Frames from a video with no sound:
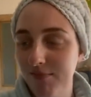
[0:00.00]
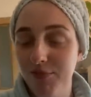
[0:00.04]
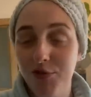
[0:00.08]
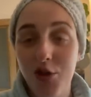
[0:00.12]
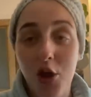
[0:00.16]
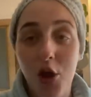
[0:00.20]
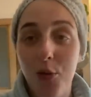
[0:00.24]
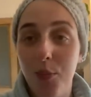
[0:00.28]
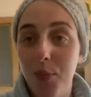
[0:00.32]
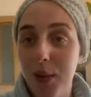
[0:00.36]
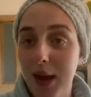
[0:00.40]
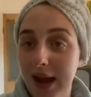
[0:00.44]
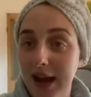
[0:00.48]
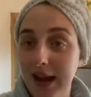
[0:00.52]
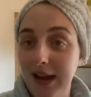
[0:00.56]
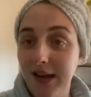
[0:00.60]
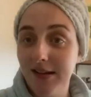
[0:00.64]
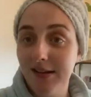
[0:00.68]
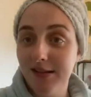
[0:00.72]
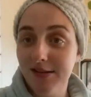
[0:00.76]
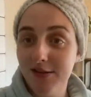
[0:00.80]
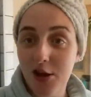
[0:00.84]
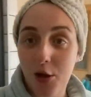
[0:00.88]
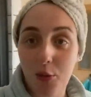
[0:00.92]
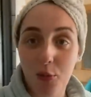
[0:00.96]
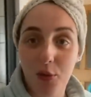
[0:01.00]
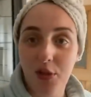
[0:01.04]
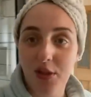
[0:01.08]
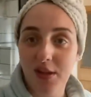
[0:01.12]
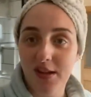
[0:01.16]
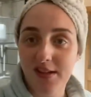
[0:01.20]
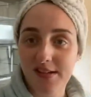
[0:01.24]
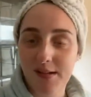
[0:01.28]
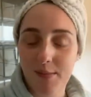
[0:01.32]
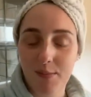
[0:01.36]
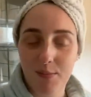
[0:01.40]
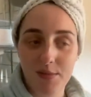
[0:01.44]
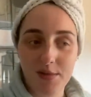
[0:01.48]
no pains, no other
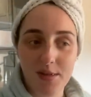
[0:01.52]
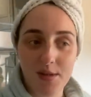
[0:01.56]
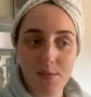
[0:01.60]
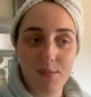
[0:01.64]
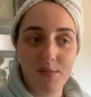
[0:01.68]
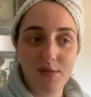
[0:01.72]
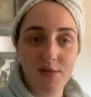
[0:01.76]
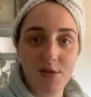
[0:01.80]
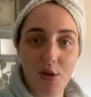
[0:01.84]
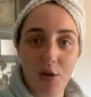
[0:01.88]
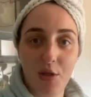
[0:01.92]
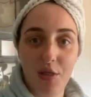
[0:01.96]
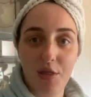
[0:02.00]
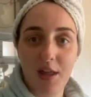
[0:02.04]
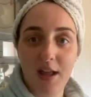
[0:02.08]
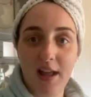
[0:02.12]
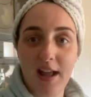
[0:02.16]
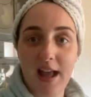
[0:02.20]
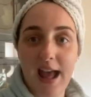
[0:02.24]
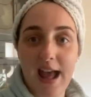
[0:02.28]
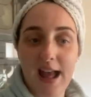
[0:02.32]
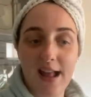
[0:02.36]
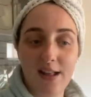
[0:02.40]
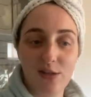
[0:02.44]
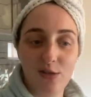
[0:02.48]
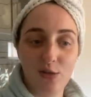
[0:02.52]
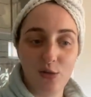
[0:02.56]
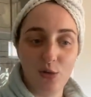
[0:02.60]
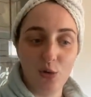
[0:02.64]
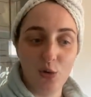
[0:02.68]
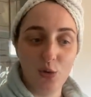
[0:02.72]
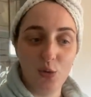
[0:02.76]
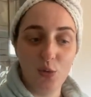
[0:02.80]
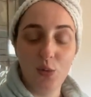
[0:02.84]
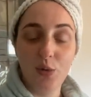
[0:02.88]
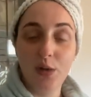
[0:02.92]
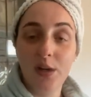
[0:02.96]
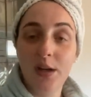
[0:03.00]
symptoms, nothing at
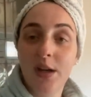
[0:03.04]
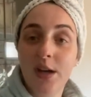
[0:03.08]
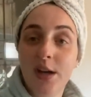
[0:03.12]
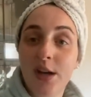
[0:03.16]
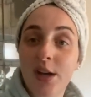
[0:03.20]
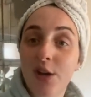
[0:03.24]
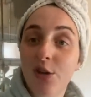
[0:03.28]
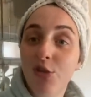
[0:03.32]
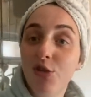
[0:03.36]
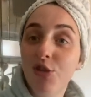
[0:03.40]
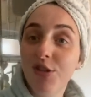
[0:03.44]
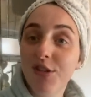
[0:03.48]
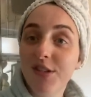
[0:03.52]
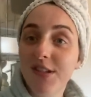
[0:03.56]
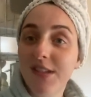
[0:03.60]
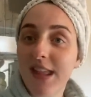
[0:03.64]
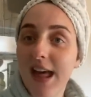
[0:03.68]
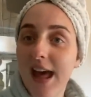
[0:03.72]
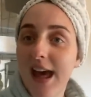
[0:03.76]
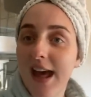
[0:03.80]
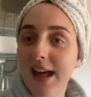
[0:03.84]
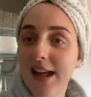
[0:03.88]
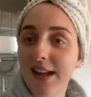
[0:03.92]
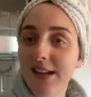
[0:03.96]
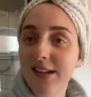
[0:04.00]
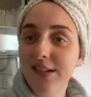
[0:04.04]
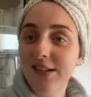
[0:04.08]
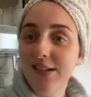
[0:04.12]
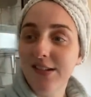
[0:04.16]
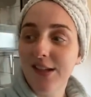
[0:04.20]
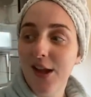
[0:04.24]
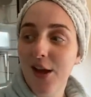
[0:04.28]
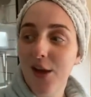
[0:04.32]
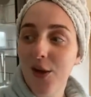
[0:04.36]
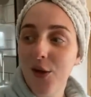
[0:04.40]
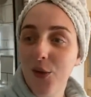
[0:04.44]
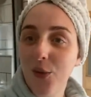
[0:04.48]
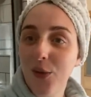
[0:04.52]
all, just that.
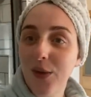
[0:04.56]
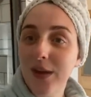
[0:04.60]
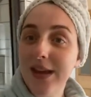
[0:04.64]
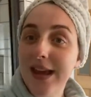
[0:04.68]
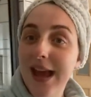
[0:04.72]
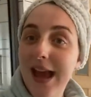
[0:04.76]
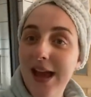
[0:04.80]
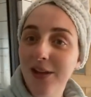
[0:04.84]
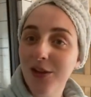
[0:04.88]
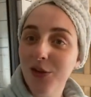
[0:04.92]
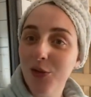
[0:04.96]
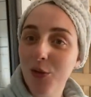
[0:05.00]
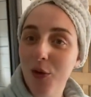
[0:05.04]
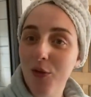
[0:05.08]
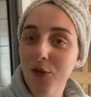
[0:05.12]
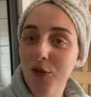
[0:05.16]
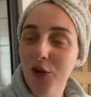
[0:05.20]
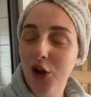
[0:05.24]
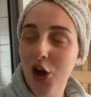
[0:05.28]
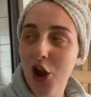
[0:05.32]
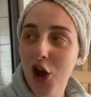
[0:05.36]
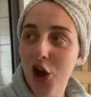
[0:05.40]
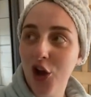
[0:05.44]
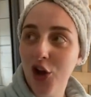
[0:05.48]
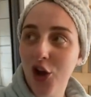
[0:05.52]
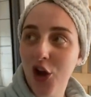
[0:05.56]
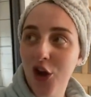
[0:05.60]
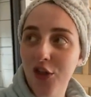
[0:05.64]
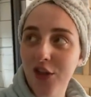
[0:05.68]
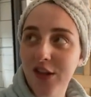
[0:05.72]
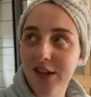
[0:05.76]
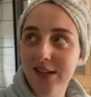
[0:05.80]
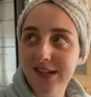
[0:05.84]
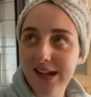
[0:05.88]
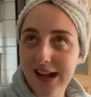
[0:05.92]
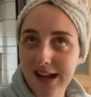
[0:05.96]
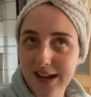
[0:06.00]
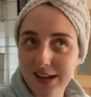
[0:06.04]
So yeah, 12 o'clock on the
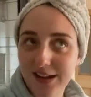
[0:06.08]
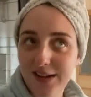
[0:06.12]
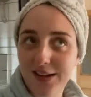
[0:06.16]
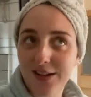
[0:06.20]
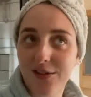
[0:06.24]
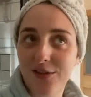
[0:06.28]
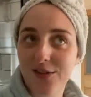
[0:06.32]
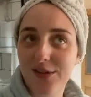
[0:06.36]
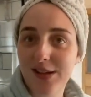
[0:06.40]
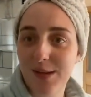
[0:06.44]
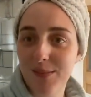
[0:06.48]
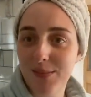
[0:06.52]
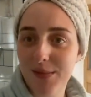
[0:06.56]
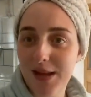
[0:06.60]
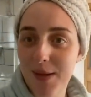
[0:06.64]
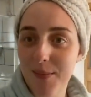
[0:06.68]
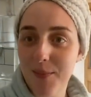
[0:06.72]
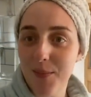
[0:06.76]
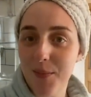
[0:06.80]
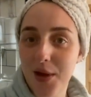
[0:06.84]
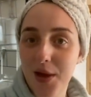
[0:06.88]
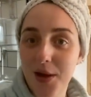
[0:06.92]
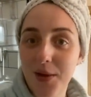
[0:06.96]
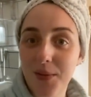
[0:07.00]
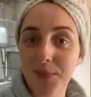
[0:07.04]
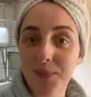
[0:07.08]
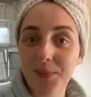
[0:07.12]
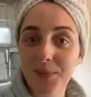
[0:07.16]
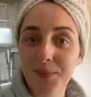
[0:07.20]
2nd of September.